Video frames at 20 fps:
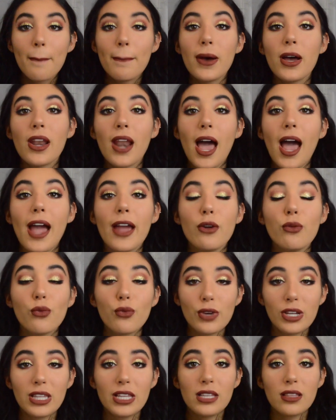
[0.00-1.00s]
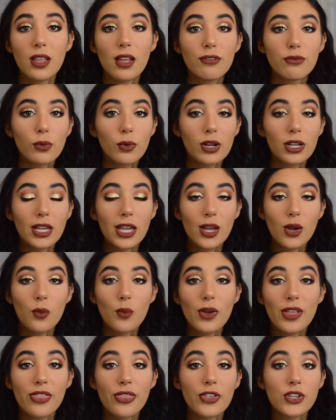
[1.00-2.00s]
But I really love
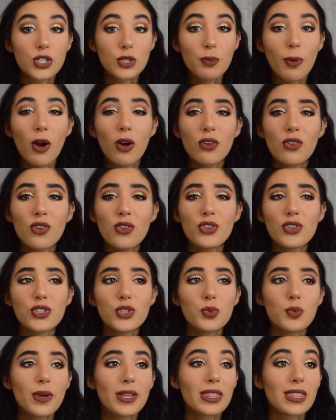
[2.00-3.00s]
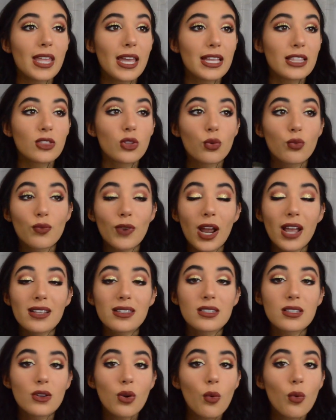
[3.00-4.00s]
working with the sparkles, with like the
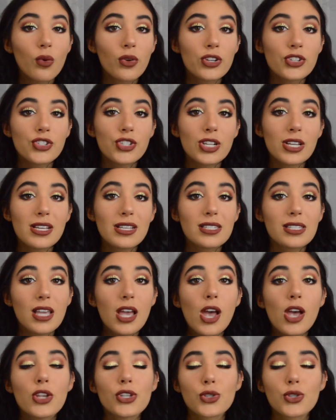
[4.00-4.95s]
reds and oranges.